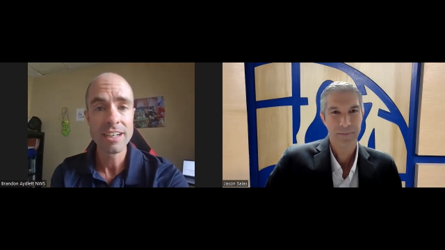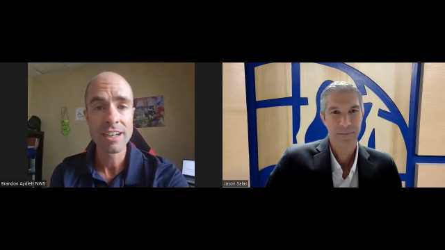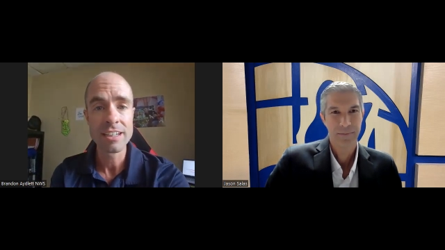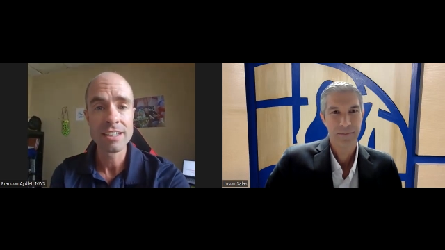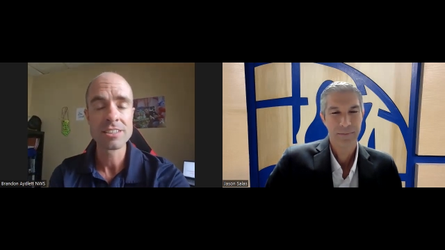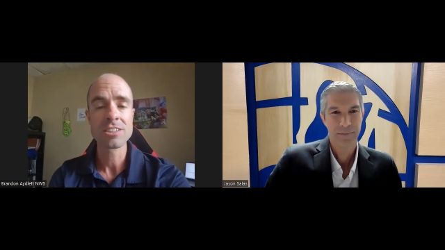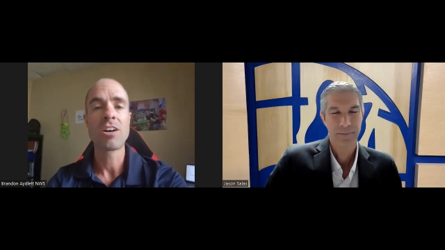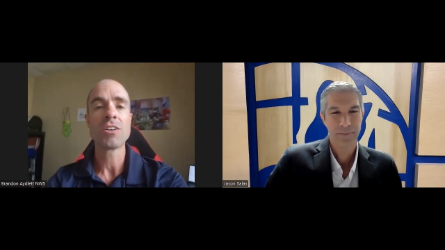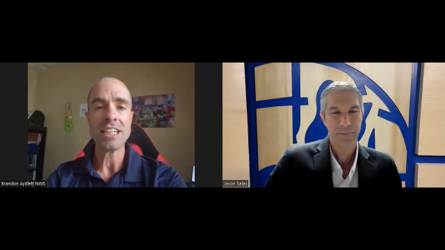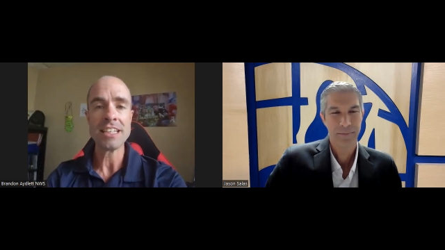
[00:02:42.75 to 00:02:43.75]
Speaker 1: Uh,
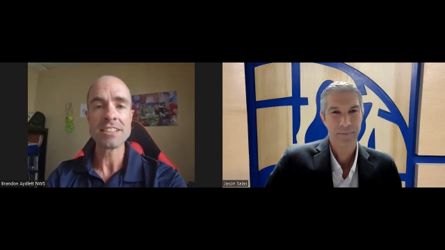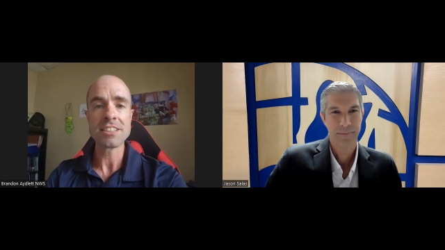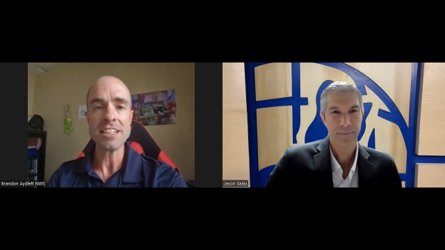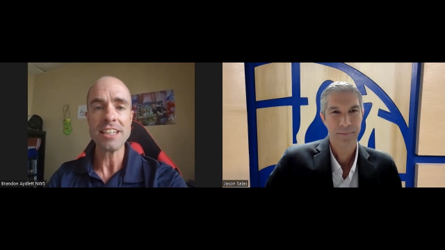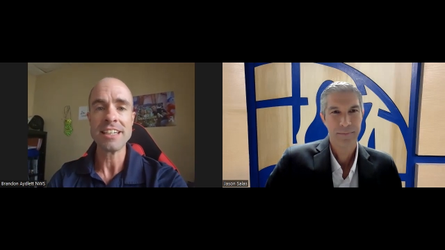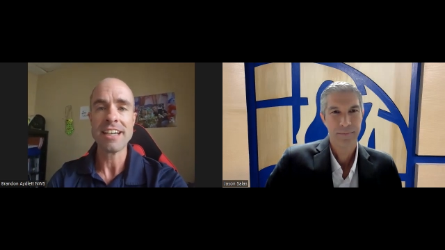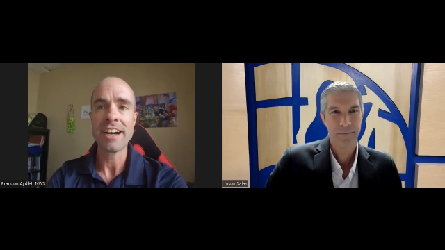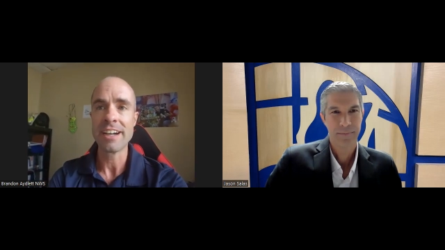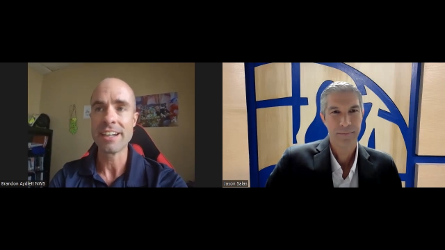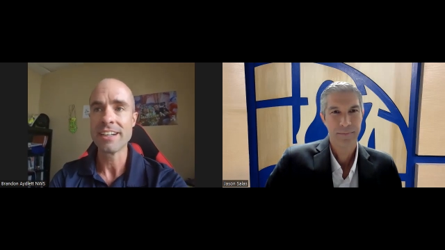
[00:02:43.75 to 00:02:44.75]
called
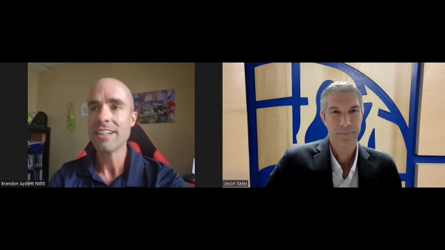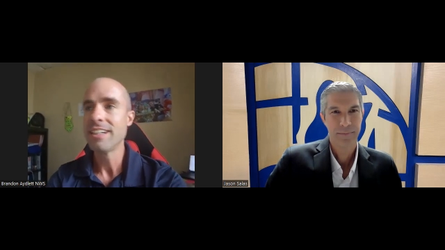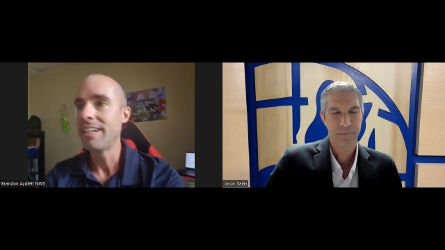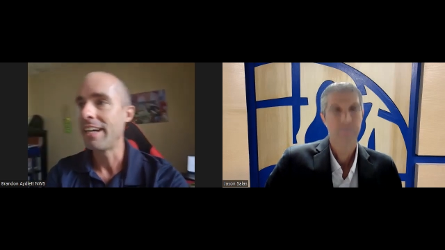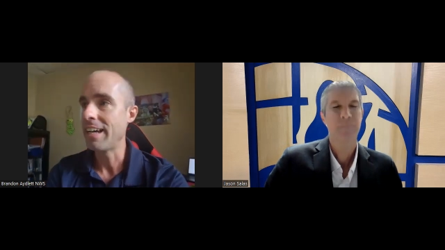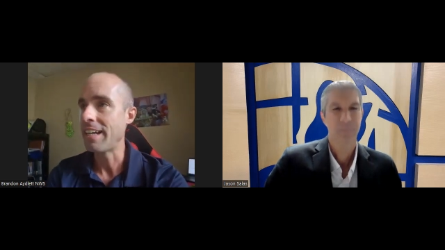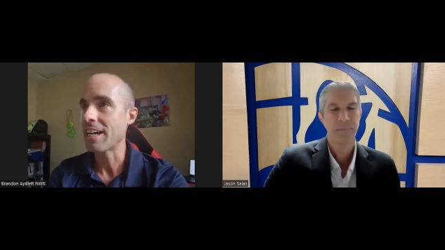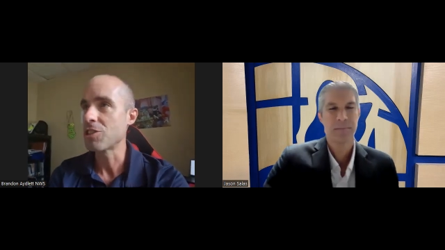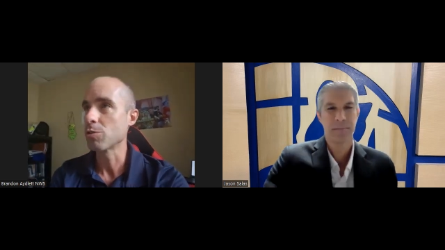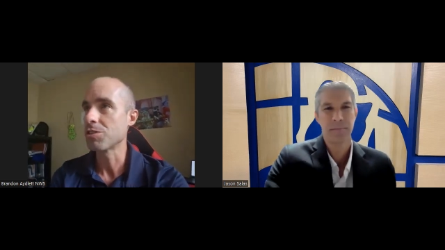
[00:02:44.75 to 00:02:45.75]
NCEI, uh,
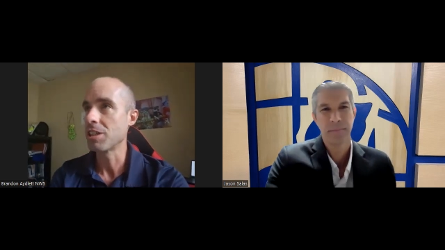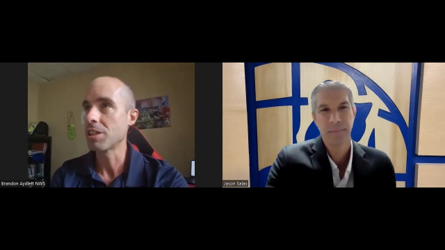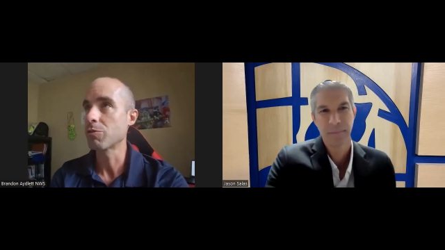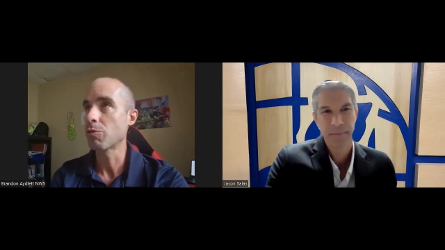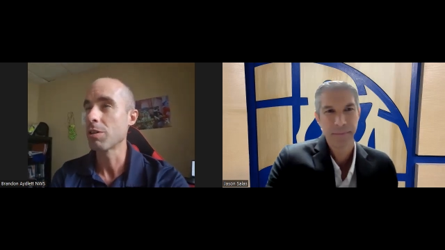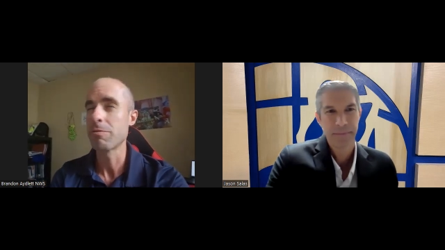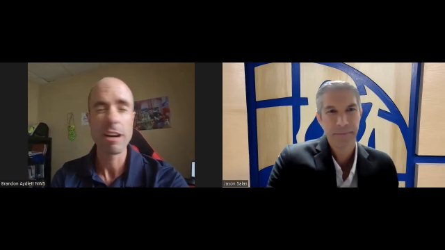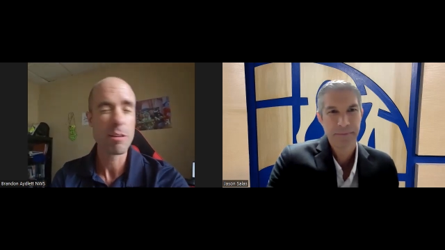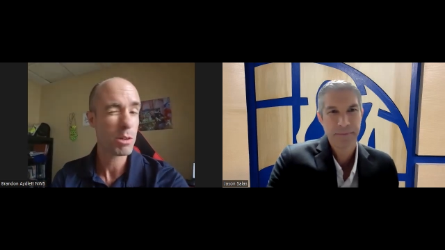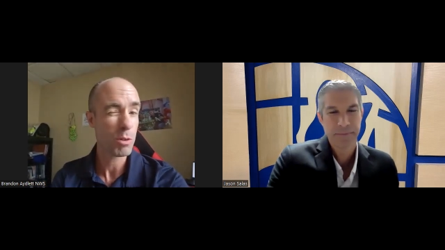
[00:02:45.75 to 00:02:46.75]
National Centers for
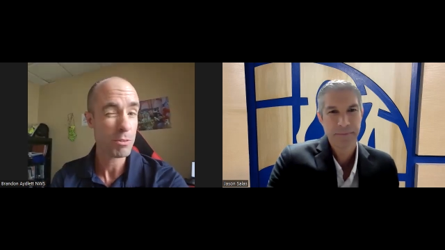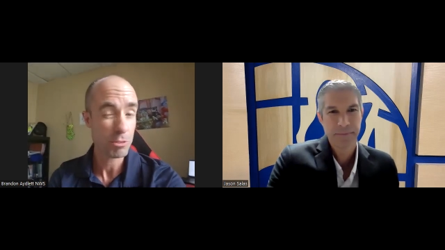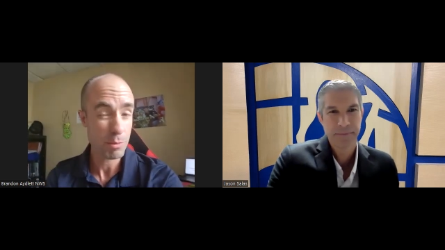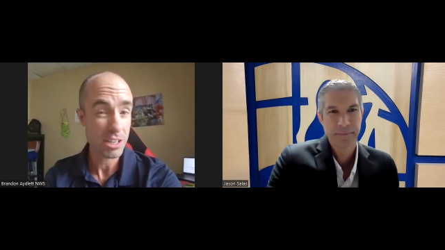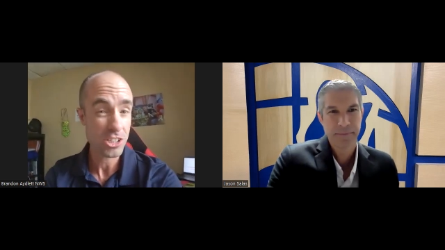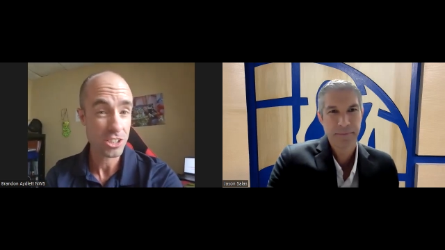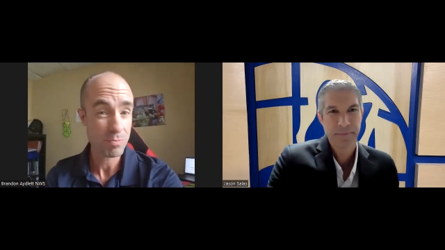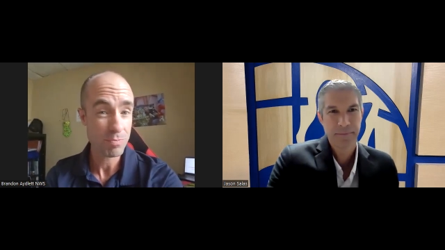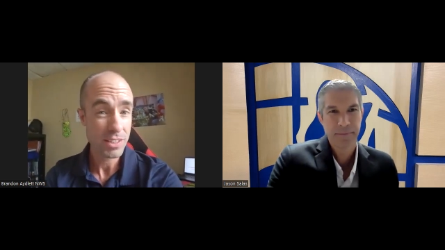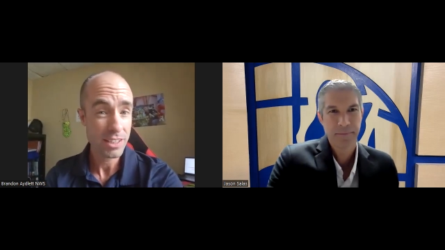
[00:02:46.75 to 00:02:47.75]
Environmental
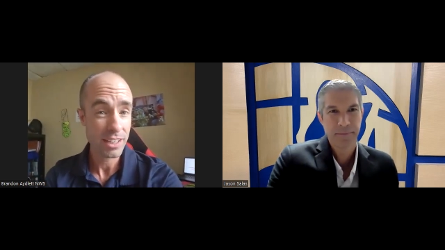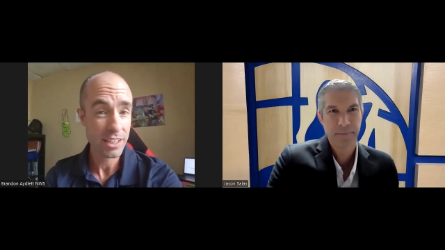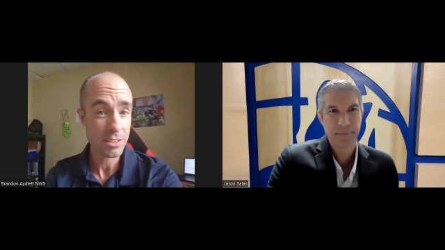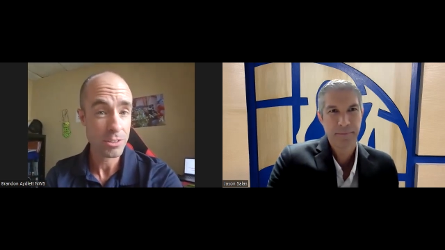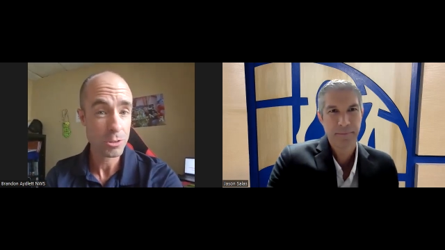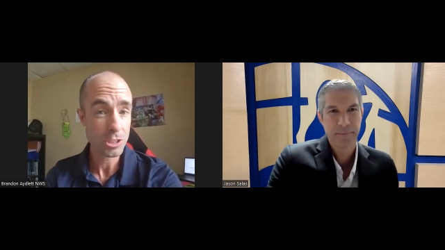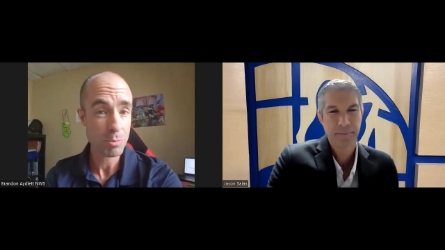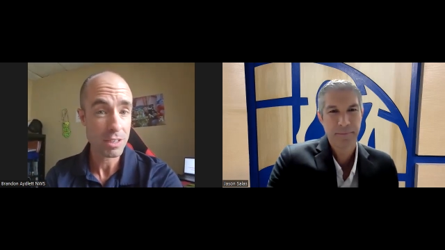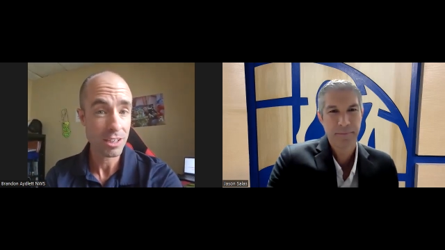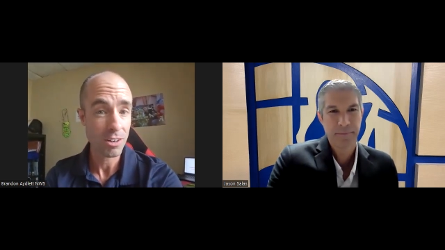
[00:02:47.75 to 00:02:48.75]
Information. Uh, it used to
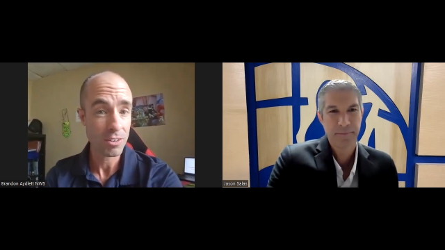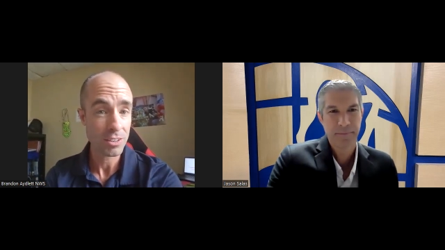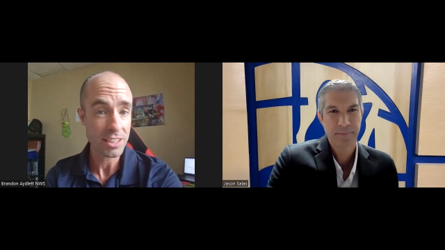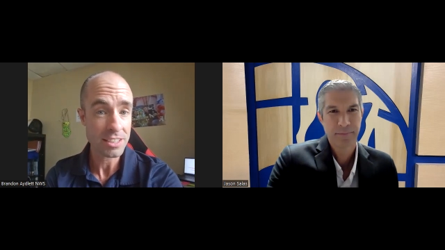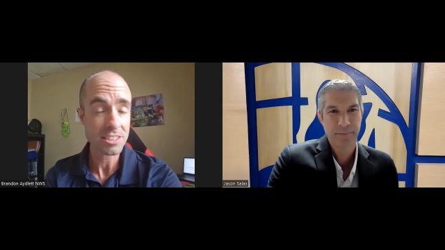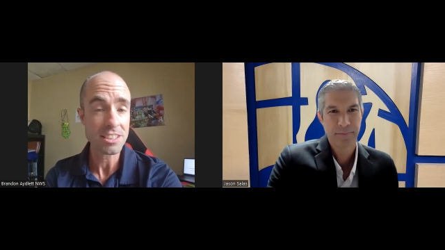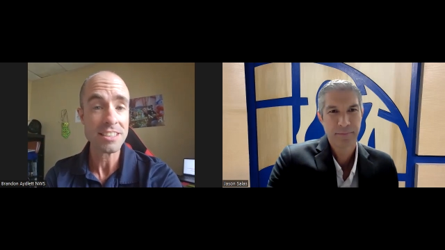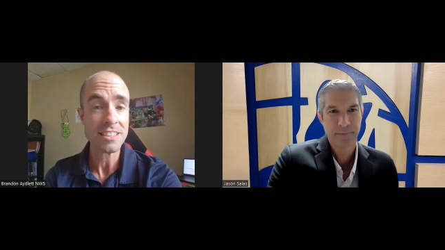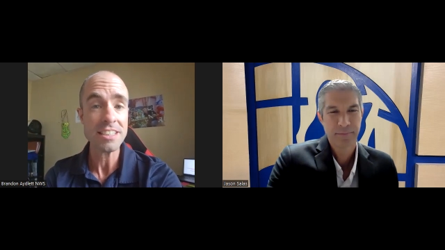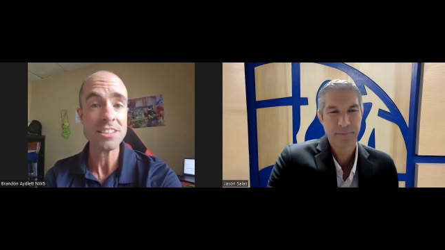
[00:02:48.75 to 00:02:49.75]
be called
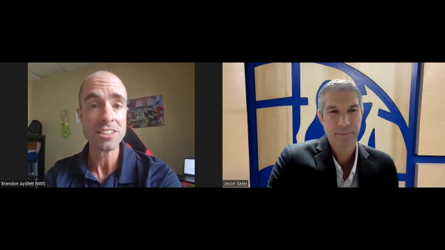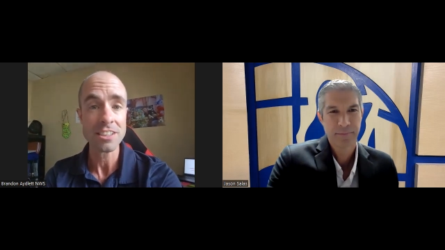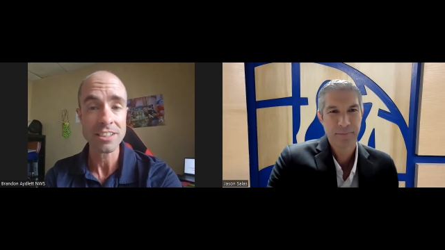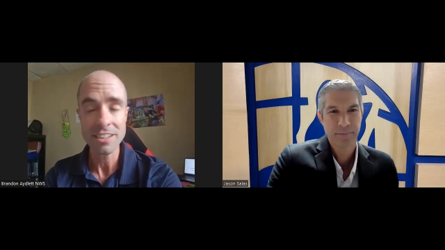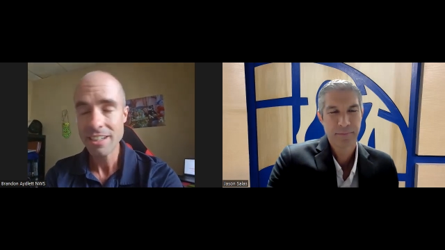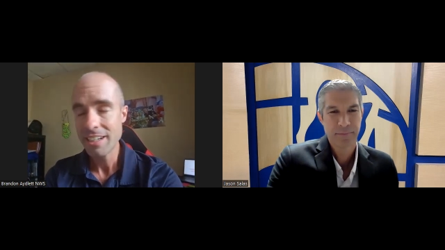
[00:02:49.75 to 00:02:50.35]
NCDC,